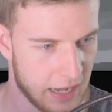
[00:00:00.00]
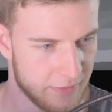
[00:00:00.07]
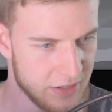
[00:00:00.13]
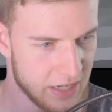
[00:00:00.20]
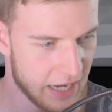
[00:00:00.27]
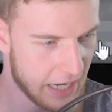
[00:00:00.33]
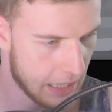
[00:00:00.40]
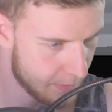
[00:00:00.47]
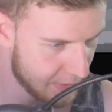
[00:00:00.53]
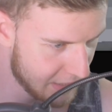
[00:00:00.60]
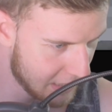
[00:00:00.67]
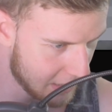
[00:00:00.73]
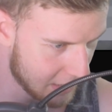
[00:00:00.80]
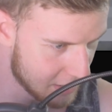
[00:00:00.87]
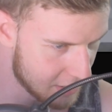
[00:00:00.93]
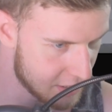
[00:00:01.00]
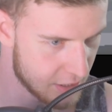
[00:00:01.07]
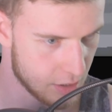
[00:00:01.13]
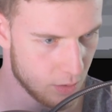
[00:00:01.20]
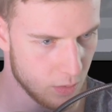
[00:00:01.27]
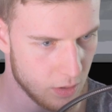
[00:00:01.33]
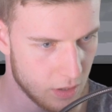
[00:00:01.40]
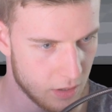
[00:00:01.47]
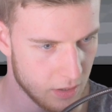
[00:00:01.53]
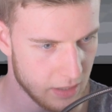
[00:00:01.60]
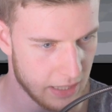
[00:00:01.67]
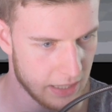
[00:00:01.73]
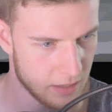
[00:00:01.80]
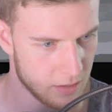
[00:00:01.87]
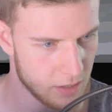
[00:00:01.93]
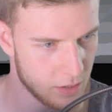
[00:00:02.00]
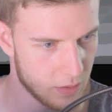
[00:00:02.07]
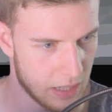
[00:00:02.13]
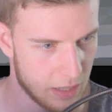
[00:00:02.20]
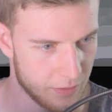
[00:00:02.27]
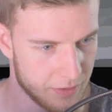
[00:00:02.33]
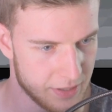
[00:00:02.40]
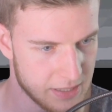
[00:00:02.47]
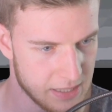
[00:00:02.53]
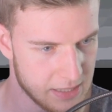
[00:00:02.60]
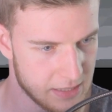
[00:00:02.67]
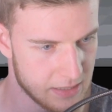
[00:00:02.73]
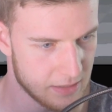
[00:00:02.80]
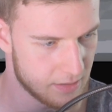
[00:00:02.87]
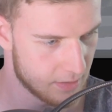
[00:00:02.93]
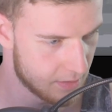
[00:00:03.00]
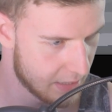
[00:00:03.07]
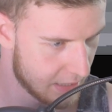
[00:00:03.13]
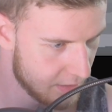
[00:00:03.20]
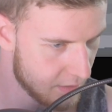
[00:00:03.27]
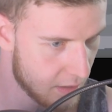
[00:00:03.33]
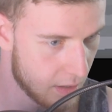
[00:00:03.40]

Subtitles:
I haven't animated in so long. I don't know how this is going to turn out,